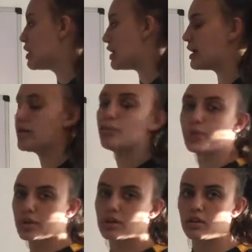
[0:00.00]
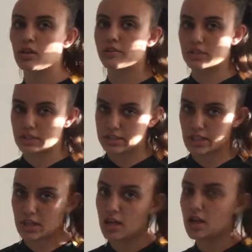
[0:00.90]
Now, brittle,
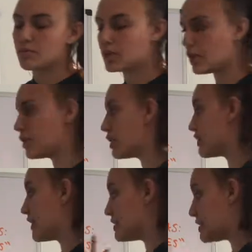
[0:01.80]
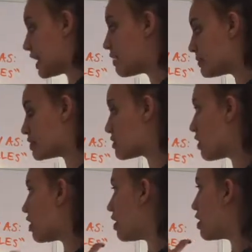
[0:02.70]
obviously, we know that diamonds
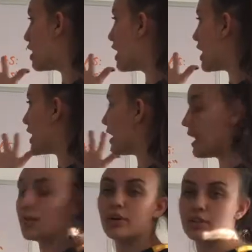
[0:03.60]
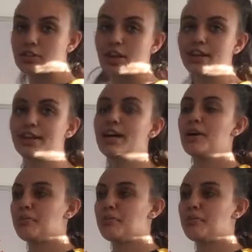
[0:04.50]
are a network solid.